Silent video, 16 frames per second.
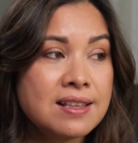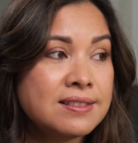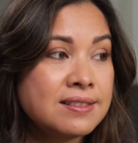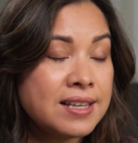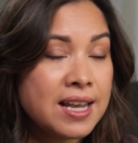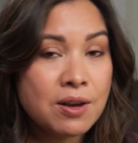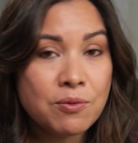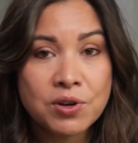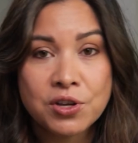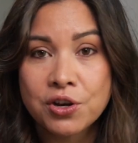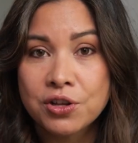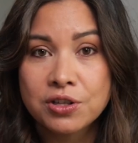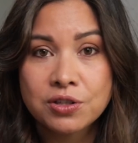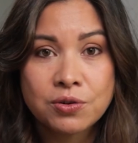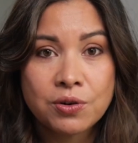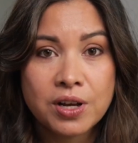see it when you go to
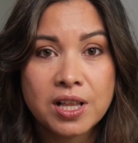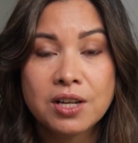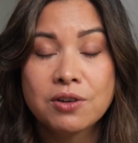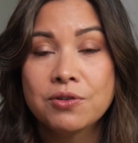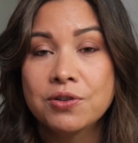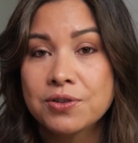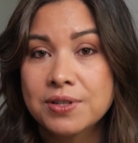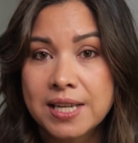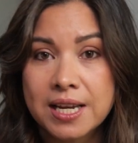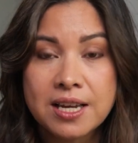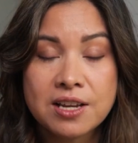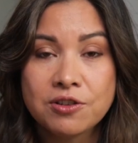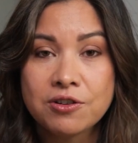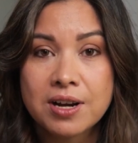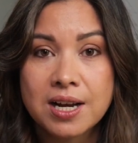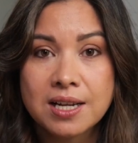the toilet or you'll see it
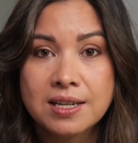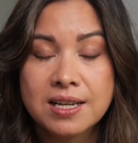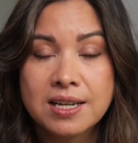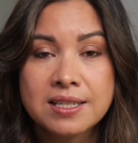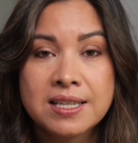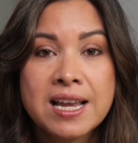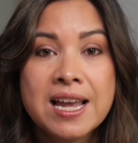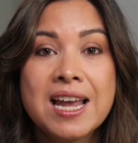in your undies.